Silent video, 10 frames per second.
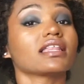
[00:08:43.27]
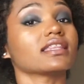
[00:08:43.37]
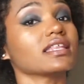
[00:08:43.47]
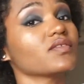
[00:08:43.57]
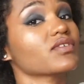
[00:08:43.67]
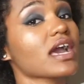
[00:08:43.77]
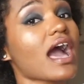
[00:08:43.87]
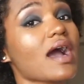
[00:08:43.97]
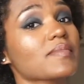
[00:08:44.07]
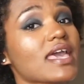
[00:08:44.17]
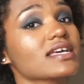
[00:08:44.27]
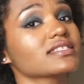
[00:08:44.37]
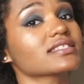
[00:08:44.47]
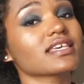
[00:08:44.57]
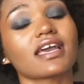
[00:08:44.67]
Leave a comment,
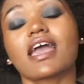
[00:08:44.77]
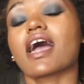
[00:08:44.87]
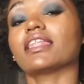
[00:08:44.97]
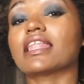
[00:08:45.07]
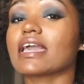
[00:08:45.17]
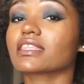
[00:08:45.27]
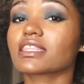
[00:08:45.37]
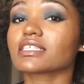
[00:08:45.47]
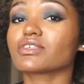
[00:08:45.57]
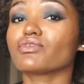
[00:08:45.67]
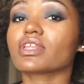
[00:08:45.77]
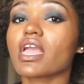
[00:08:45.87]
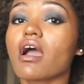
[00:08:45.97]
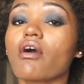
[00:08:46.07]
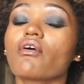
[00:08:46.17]
like this
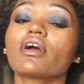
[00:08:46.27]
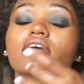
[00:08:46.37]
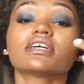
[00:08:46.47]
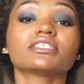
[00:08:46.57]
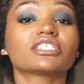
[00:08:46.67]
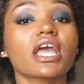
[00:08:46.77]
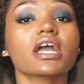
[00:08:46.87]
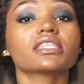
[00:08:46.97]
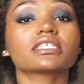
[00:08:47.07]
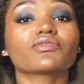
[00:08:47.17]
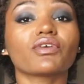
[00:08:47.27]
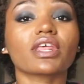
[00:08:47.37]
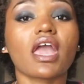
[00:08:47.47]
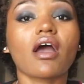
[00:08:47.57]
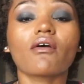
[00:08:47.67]
video, share this
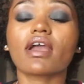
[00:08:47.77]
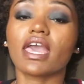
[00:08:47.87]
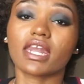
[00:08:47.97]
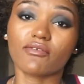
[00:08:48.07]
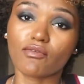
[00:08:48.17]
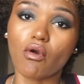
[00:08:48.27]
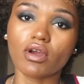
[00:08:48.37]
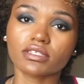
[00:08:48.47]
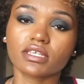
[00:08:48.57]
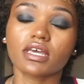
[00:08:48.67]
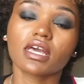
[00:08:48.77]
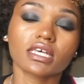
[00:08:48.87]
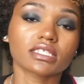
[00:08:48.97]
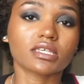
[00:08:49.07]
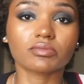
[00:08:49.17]
video, and of course,
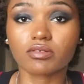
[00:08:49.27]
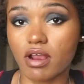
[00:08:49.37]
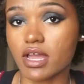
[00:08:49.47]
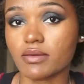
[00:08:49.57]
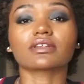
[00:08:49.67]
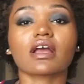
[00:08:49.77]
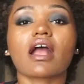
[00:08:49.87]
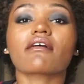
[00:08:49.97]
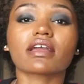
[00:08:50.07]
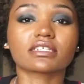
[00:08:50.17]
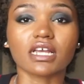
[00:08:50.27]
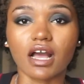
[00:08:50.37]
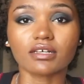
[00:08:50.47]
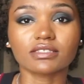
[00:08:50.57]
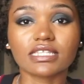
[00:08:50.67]
subscribe. All right,
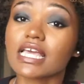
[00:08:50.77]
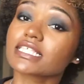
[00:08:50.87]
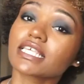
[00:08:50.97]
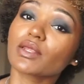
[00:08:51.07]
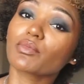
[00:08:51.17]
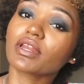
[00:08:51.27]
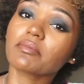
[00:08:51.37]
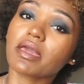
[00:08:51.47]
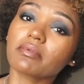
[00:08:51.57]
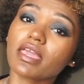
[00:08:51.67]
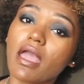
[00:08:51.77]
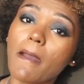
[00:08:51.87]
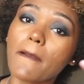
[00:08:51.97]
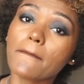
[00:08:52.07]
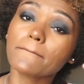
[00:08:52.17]
y'all. It's Sitting Pretty, baby.
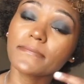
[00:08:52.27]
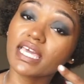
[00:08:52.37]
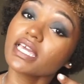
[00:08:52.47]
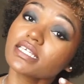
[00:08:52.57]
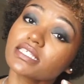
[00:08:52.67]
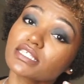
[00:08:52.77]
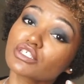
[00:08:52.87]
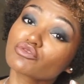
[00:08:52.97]
Peace.